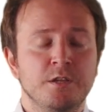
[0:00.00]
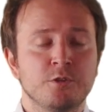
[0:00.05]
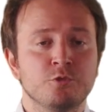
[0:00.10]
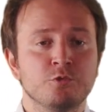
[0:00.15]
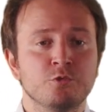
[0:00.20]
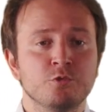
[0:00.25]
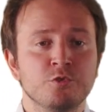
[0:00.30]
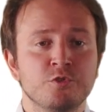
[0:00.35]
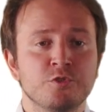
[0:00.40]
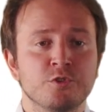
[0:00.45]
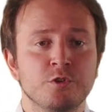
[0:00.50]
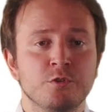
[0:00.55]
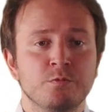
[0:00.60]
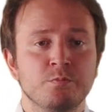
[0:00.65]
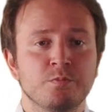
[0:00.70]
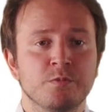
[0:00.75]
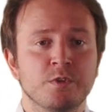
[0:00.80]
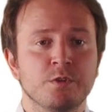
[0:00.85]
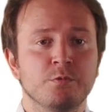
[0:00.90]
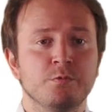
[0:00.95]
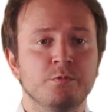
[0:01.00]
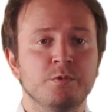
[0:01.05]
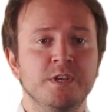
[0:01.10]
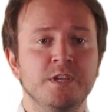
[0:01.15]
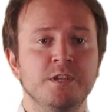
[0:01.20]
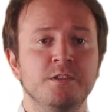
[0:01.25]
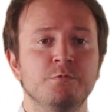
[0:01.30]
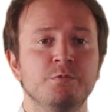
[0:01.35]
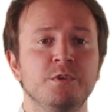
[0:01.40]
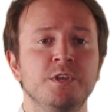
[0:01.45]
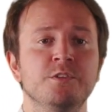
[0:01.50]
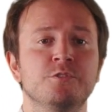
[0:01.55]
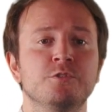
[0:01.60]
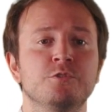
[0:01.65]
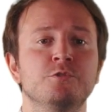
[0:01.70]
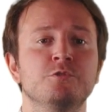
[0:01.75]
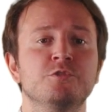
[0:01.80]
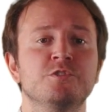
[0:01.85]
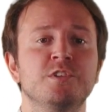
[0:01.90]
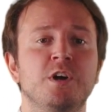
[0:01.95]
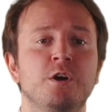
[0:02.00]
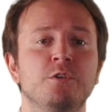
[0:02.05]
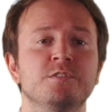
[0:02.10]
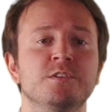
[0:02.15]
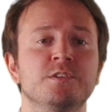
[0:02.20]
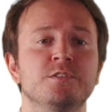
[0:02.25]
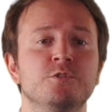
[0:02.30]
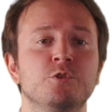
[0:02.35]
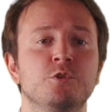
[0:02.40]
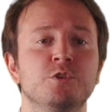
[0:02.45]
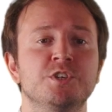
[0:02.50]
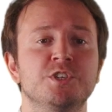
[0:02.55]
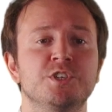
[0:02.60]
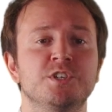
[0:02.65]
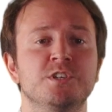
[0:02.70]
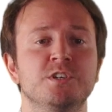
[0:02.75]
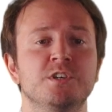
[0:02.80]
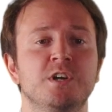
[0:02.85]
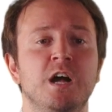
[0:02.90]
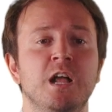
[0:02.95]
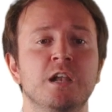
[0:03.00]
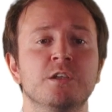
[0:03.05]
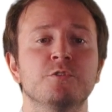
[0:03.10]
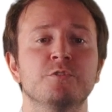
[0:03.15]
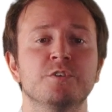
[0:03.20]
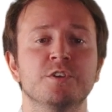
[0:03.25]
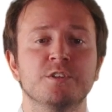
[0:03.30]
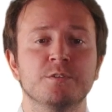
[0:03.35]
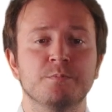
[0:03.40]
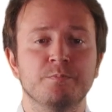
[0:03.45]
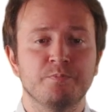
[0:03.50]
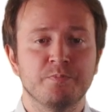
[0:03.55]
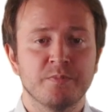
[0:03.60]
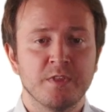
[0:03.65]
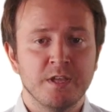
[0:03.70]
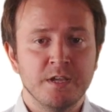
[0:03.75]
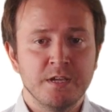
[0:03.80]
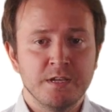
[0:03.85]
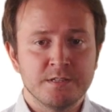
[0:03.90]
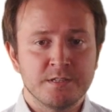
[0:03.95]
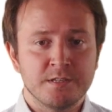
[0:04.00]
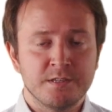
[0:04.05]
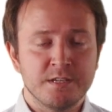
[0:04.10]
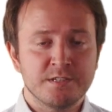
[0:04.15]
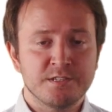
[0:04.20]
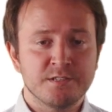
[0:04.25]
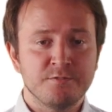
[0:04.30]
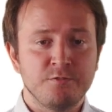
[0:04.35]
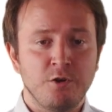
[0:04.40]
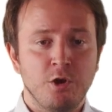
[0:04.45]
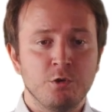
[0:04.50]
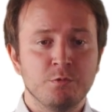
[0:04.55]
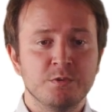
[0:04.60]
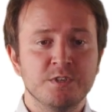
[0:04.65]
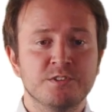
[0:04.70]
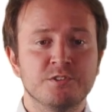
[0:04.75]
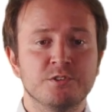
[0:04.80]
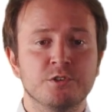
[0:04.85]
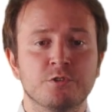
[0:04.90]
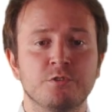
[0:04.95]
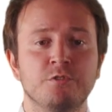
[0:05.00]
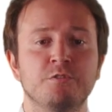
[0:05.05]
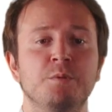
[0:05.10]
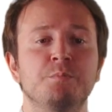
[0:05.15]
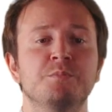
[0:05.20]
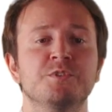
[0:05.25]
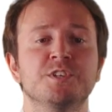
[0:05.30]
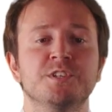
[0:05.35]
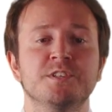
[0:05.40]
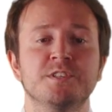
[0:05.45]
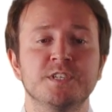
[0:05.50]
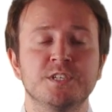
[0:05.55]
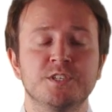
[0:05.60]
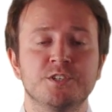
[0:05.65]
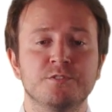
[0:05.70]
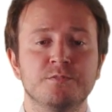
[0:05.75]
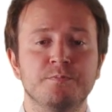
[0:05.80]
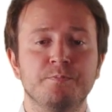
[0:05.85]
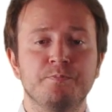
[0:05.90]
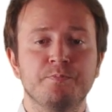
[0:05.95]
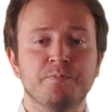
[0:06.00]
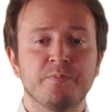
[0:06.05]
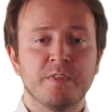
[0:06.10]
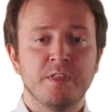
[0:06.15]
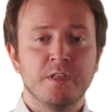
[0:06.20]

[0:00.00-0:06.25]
Now, to do so, we introduce now the Deutsch algorithm that has the following circuit representation.